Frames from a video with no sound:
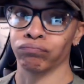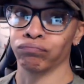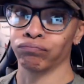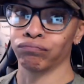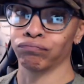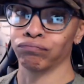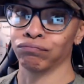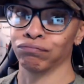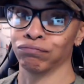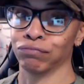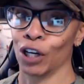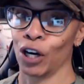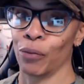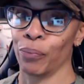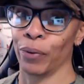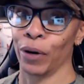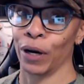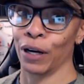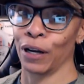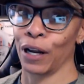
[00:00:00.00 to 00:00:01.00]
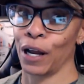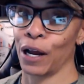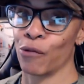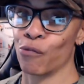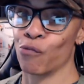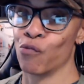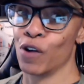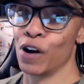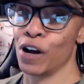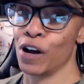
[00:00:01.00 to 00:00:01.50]
Y'all probably like,
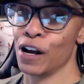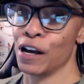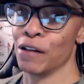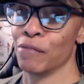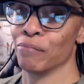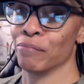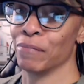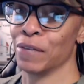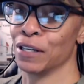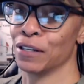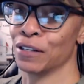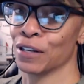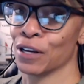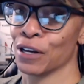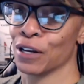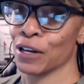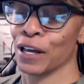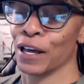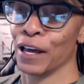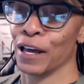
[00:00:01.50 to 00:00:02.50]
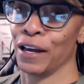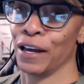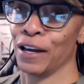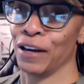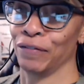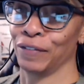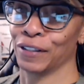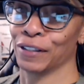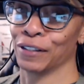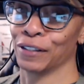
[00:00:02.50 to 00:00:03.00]
what, Miss
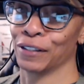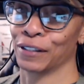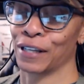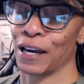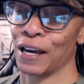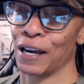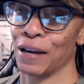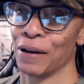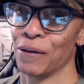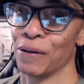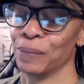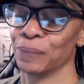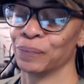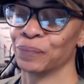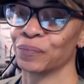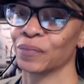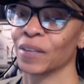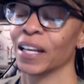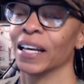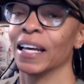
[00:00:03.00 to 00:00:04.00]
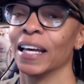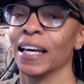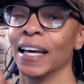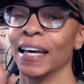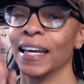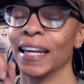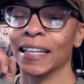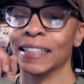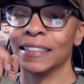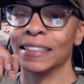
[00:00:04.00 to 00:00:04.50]
F the scale? And
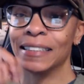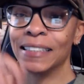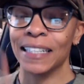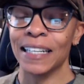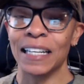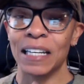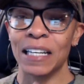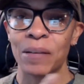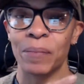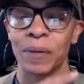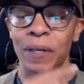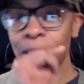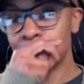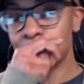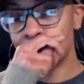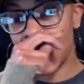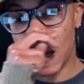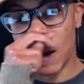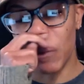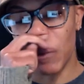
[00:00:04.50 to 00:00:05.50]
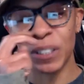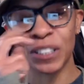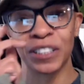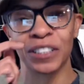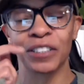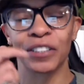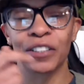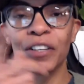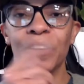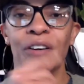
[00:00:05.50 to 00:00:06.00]
I did it because I was
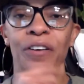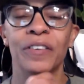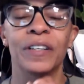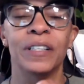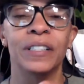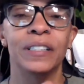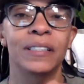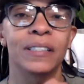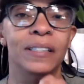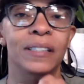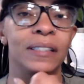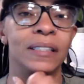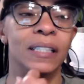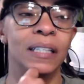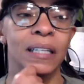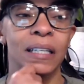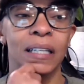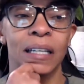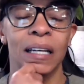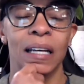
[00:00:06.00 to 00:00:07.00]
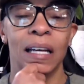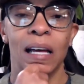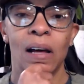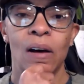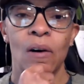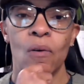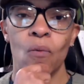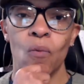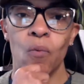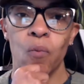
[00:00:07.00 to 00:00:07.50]
just curious to see
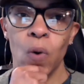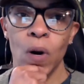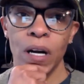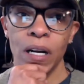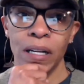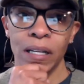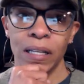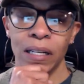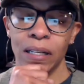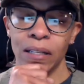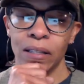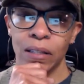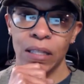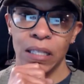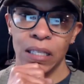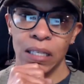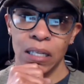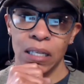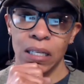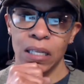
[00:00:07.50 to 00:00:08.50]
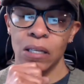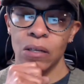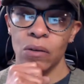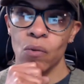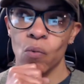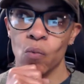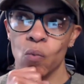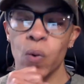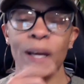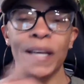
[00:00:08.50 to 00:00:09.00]
what the
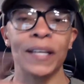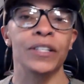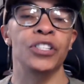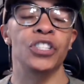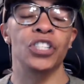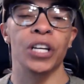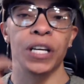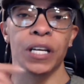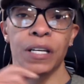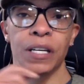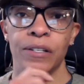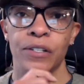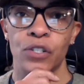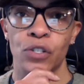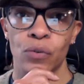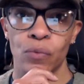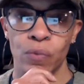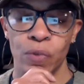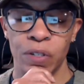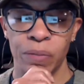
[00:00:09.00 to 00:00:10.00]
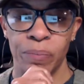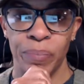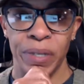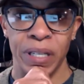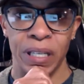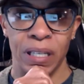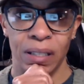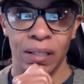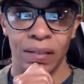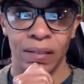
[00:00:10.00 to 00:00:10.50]
weight change would be,
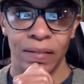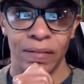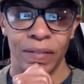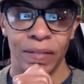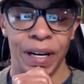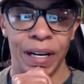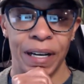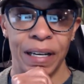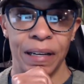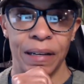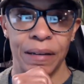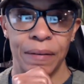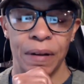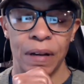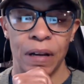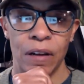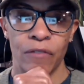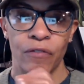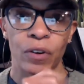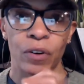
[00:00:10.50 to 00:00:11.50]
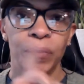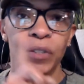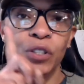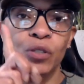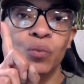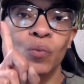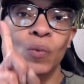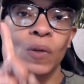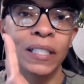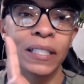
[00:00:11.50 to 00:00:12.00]
right? From this
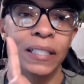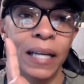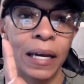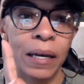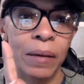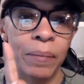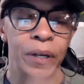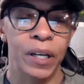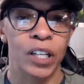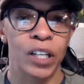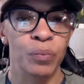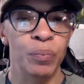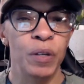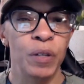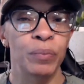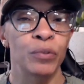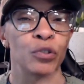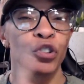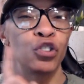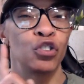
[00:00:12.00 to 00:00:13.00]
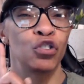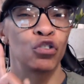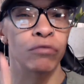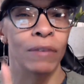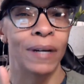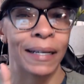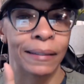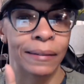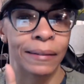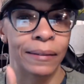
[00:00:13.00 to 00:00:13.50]
one day, because people
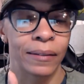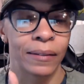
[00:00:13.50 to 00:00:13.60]
stress